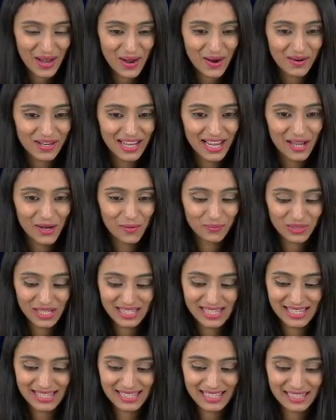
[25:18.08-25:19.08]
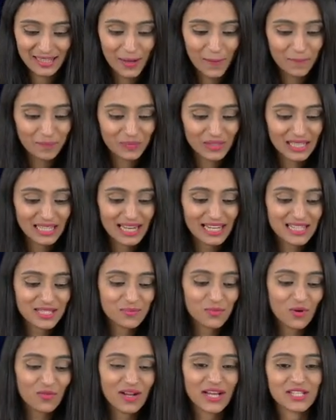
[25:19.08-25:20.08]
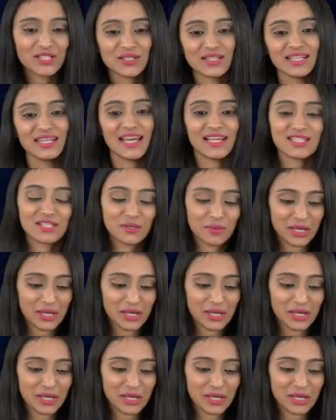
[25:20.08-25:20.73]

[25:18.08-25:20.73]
Okay, I hope this is clear. Let's move ahead to the next